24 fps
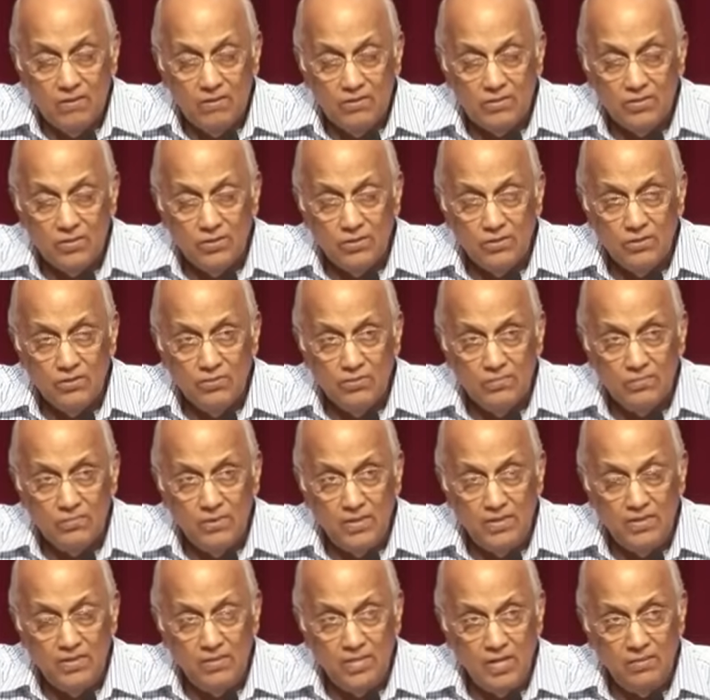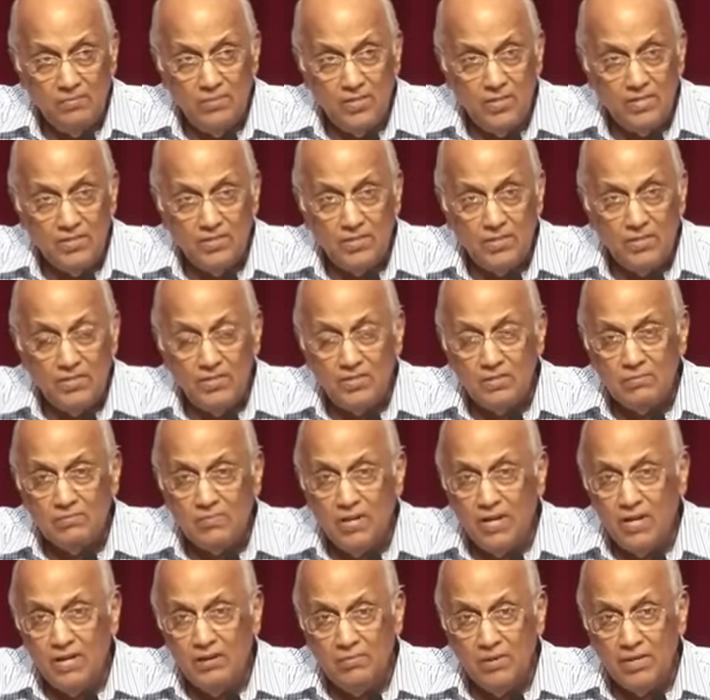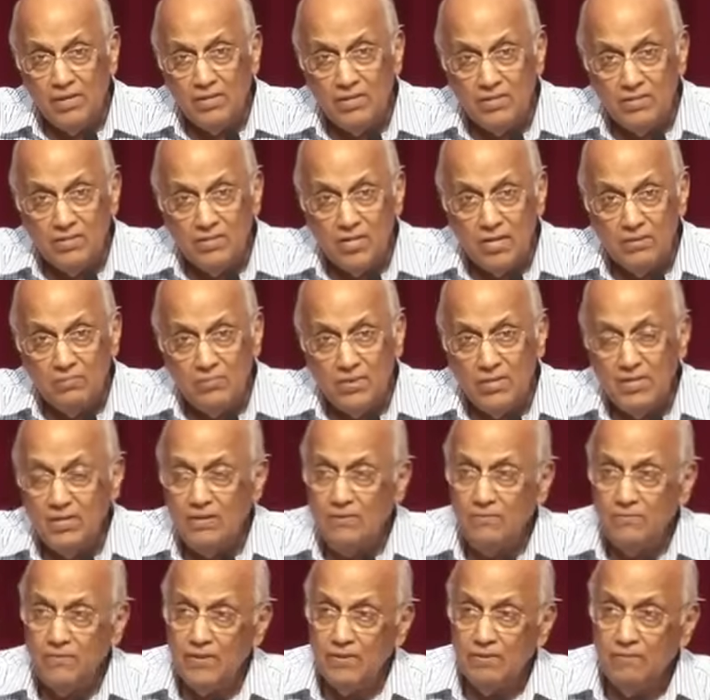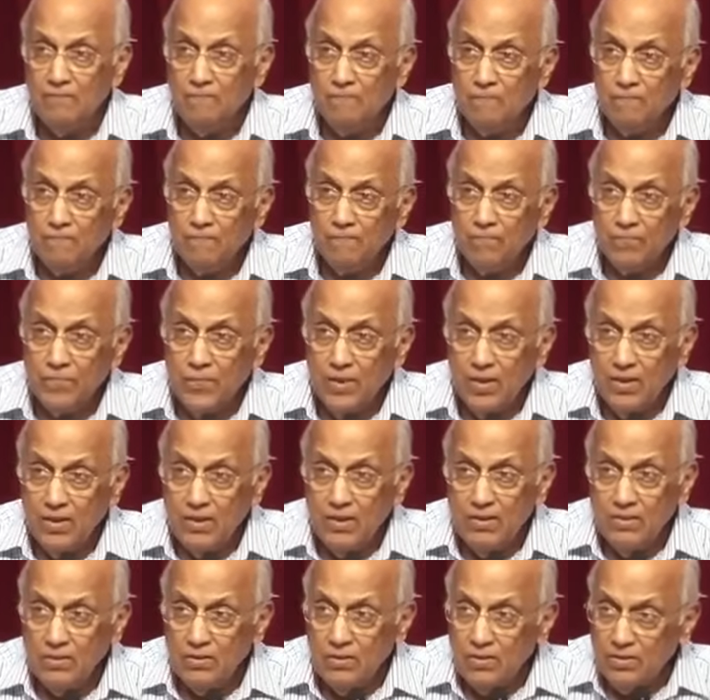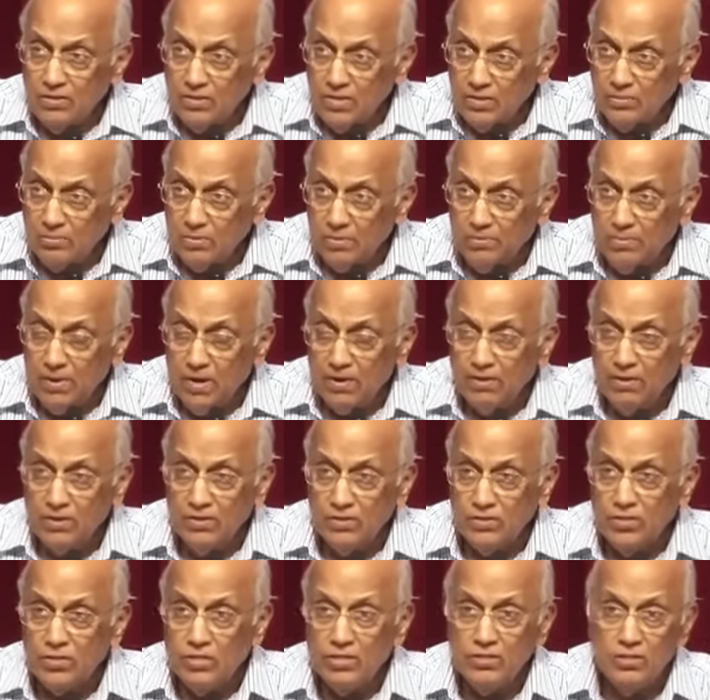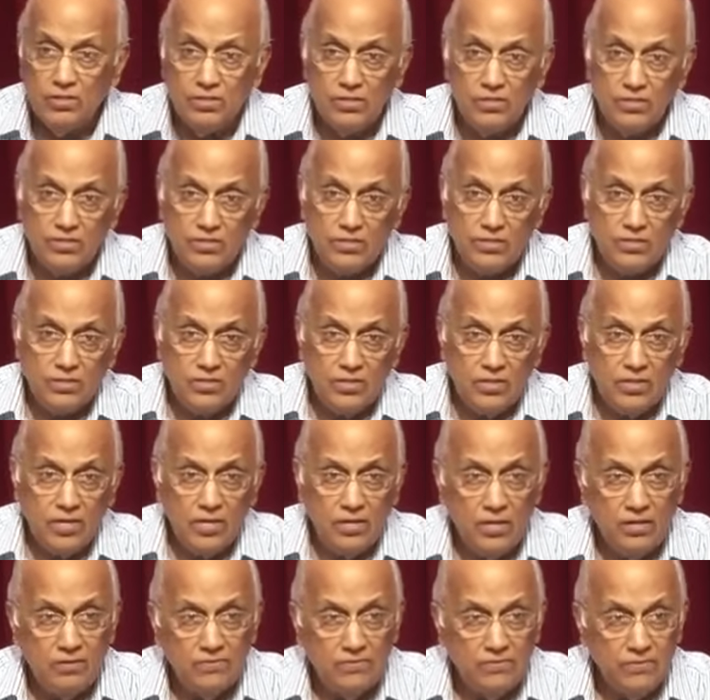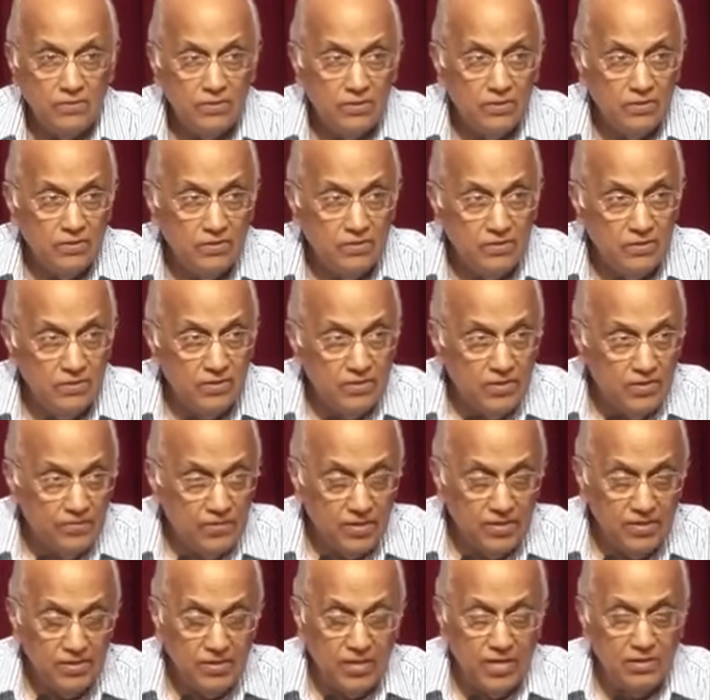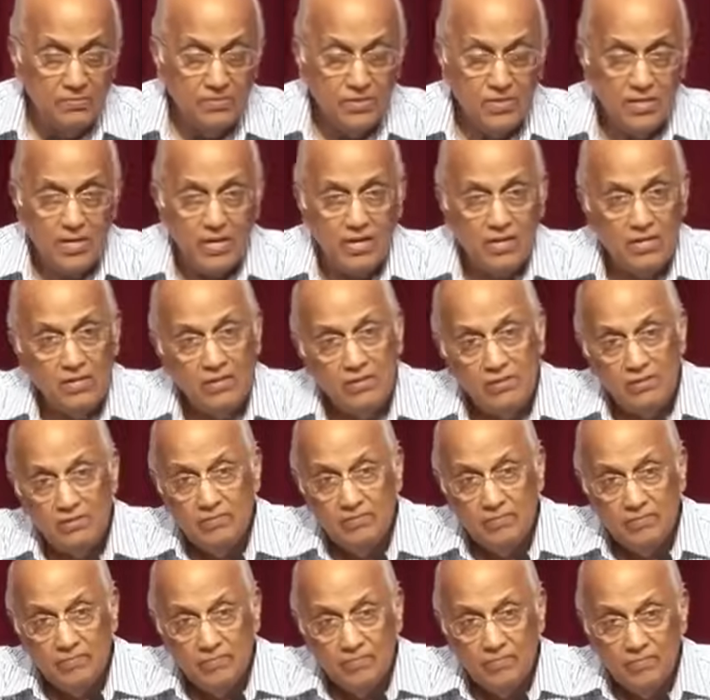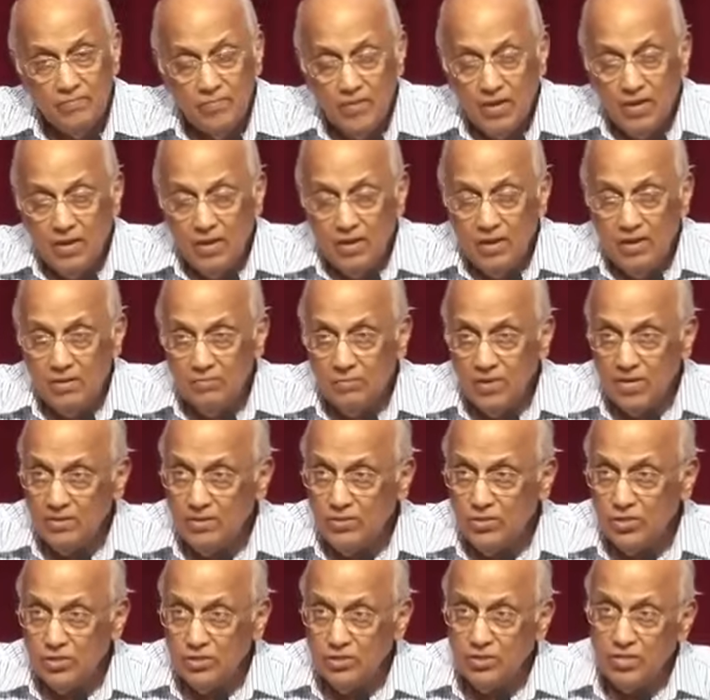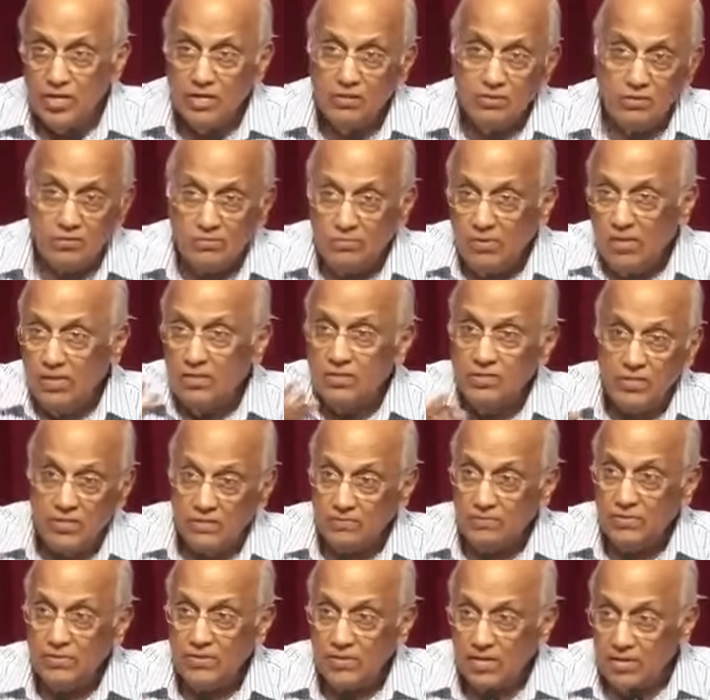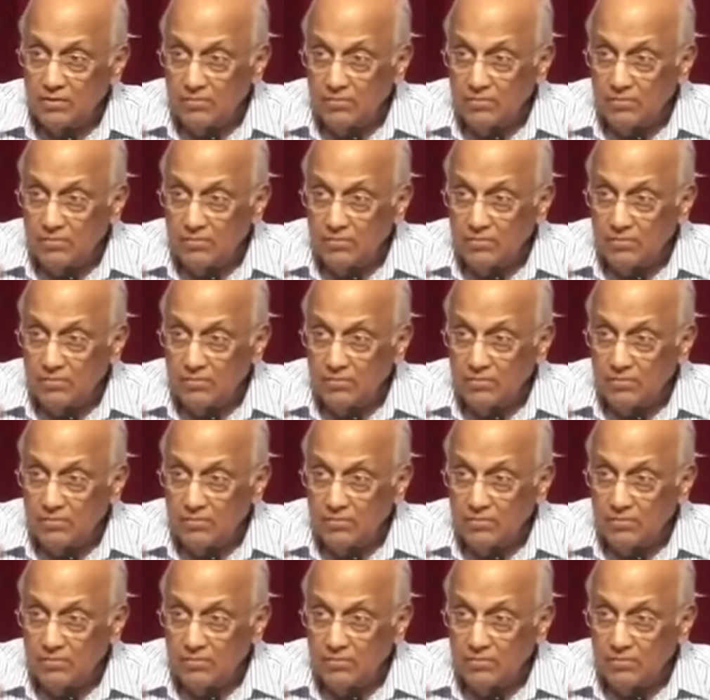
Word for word: So please keep these things in mind, because I believe that the Lord is preparing the church in India for difficult times ahead. And by the church, I don't mean C F C.